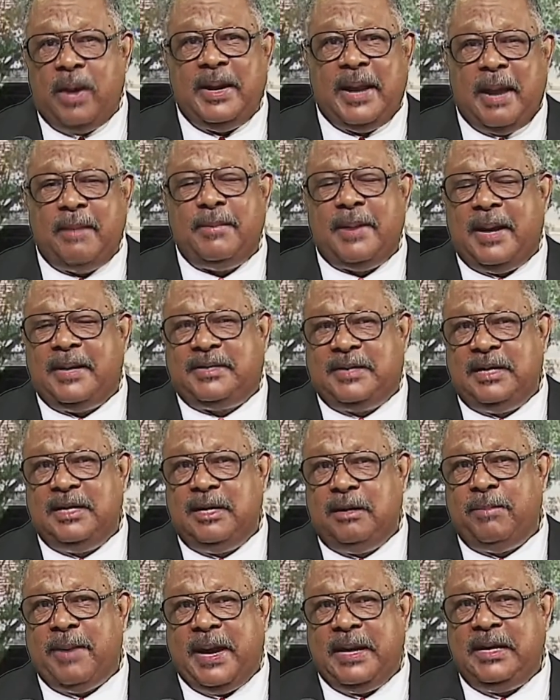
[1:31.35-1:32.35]
And I'm not telling
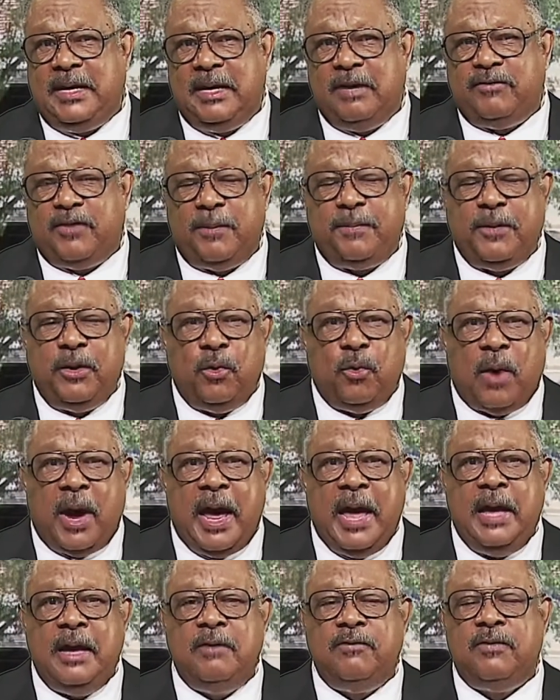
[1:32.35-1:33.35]
anybody to give up your
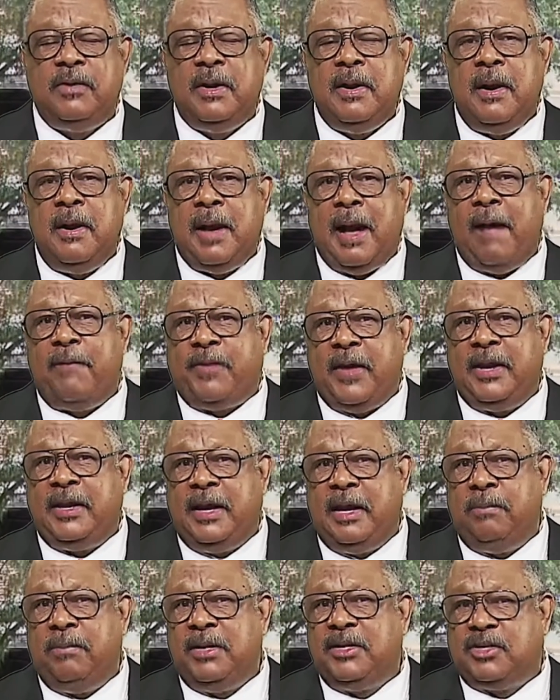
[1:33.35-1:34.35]
wife. I think
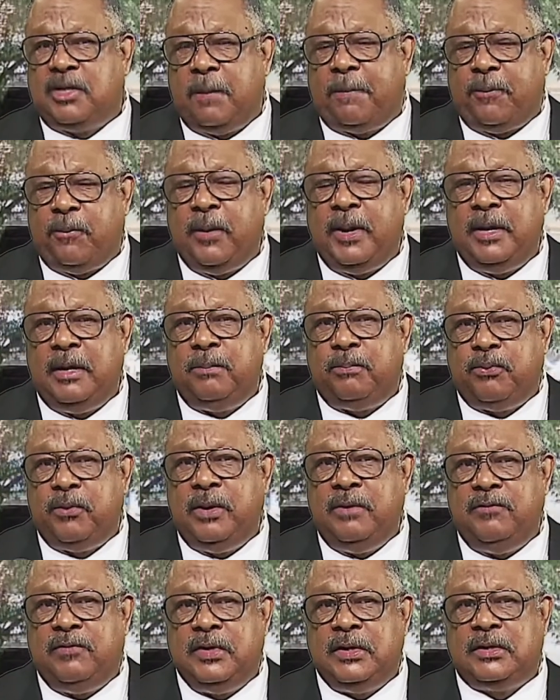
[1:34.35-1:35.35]
they had been separated
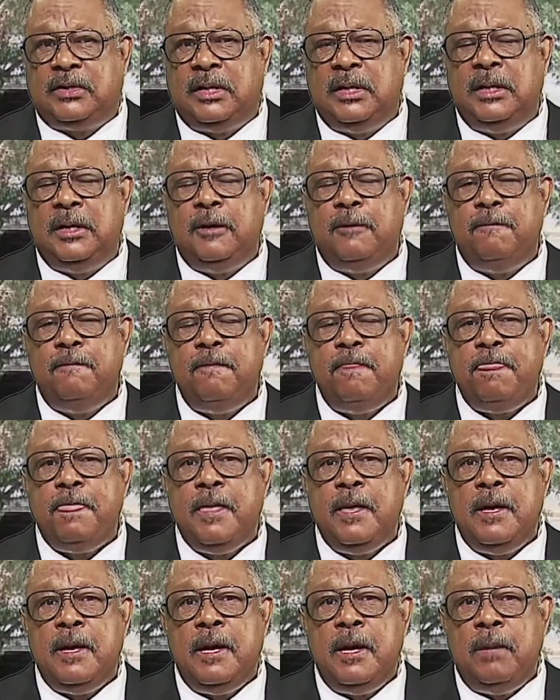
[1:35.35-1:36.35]
previously,
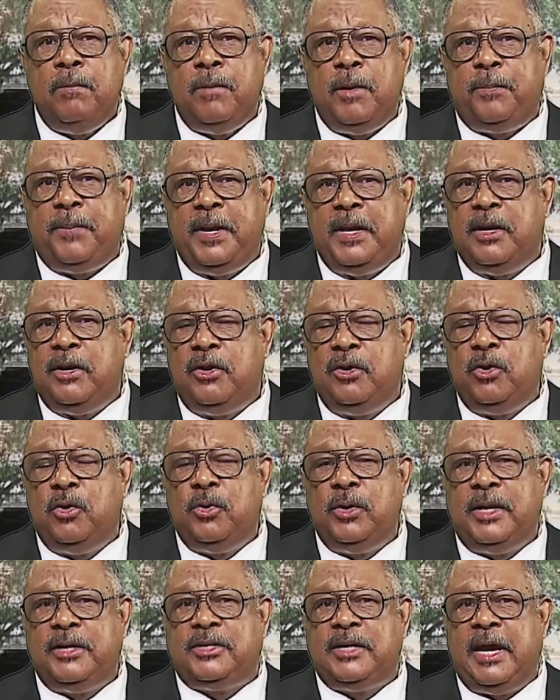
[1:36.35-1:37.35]
but Peter
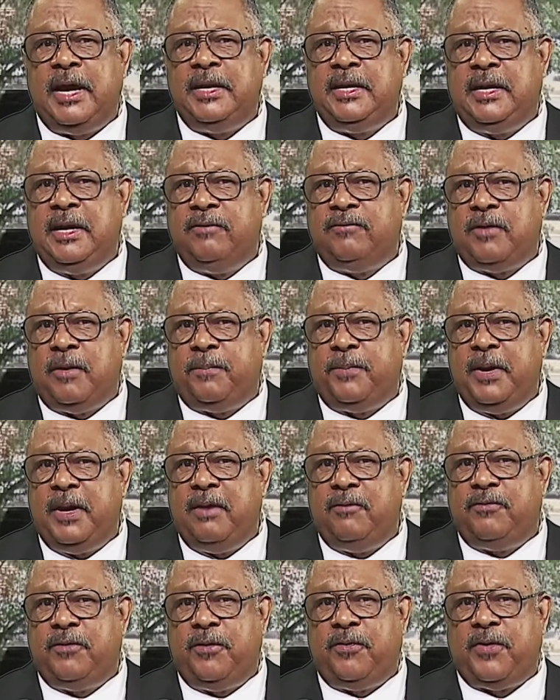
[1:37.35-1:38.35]
knew that you had to give up
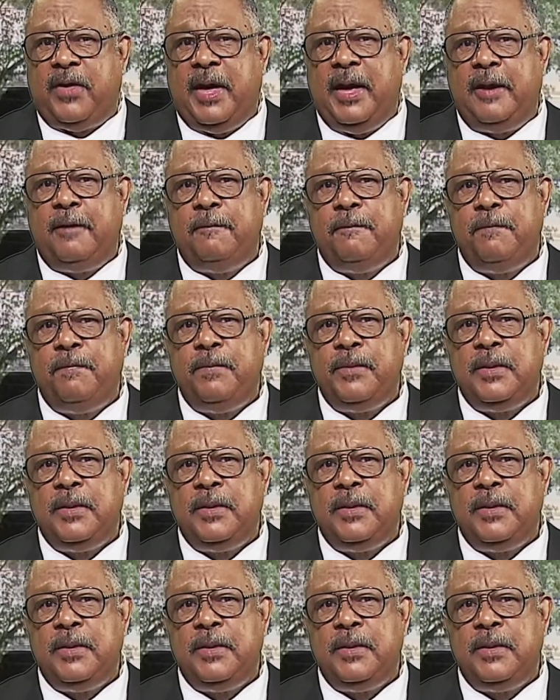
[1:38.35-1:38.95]
everything.